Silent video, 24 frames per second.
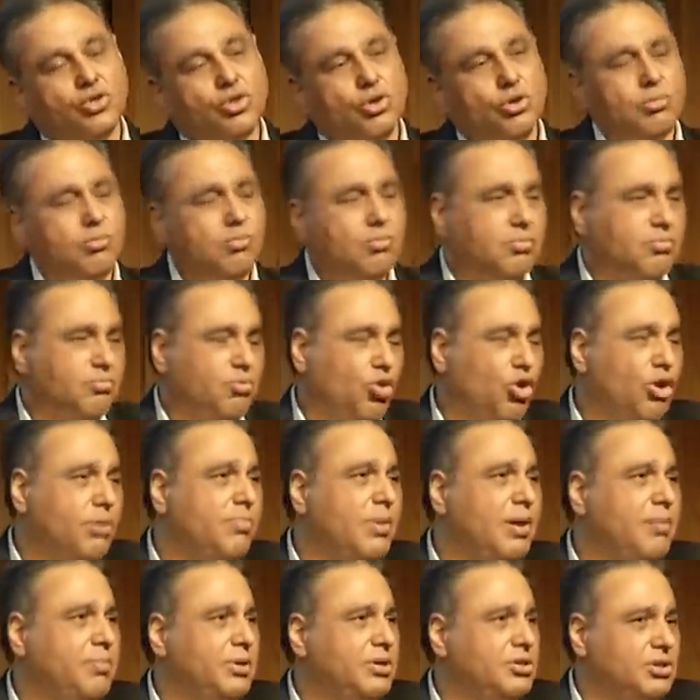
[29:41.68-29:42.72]
So board
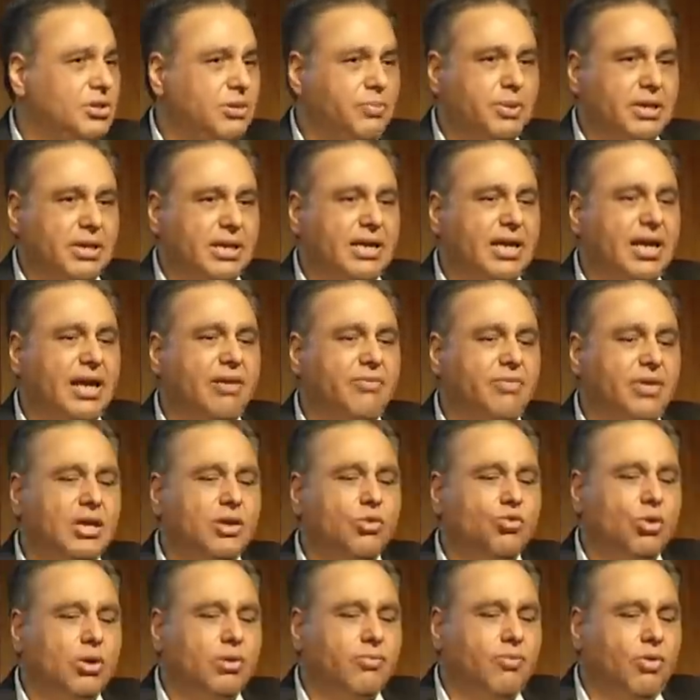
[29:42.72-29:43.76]
members typically have
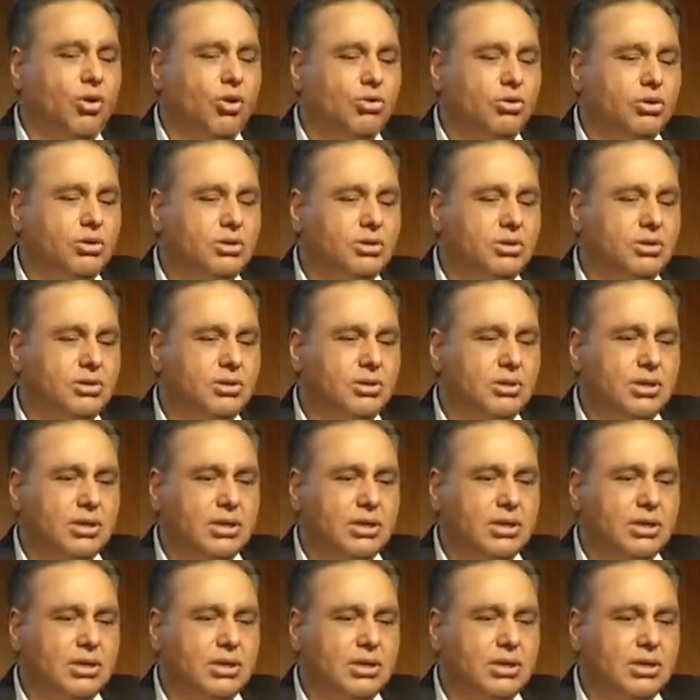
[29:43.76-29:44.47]
equal vote.